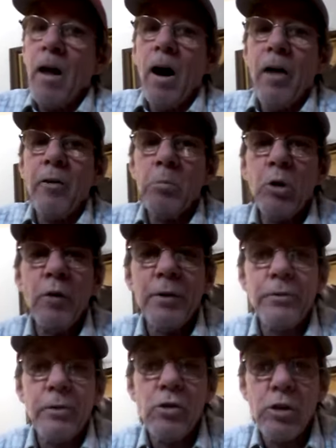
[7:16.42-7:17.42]
other
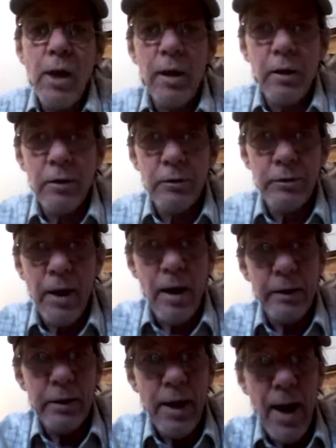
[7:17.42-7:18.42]
movers and shakers
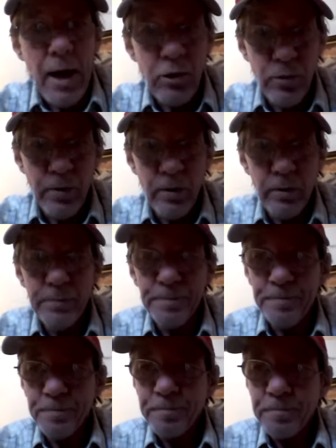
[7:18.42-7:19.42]
down in Nashville
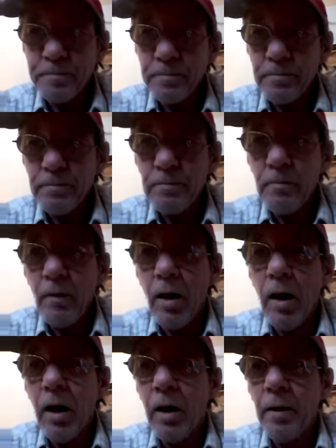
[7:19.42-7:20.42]

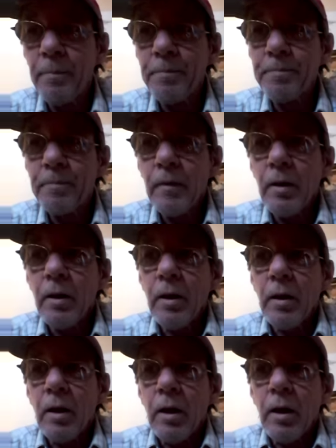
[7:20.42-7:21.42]
um,
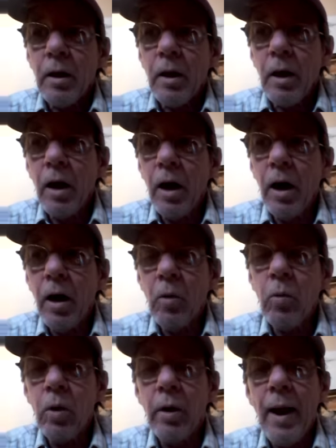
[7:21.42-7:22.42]
uh,
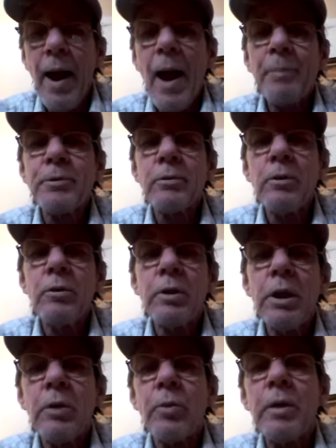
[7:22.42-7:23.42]
were
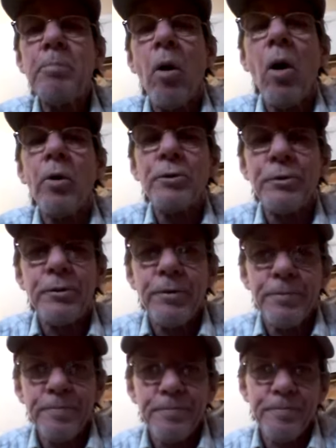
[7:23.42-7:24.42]
absolutely repulsed
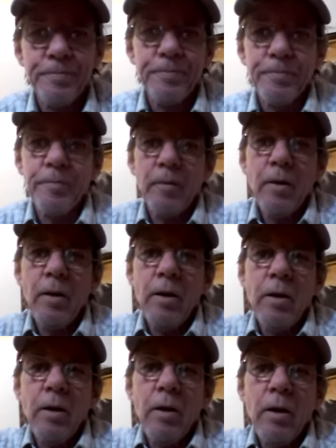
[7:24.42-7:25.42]

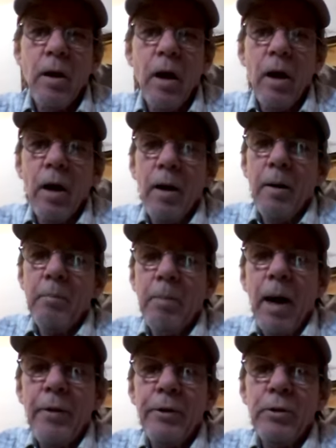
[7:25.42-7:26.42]
uh,
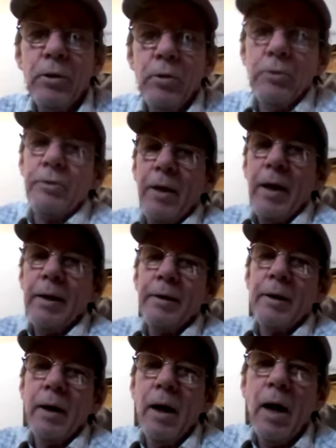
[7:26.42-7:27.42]
by the news that
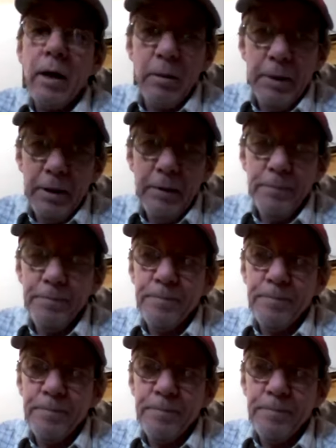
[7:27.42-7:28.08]
Huckabee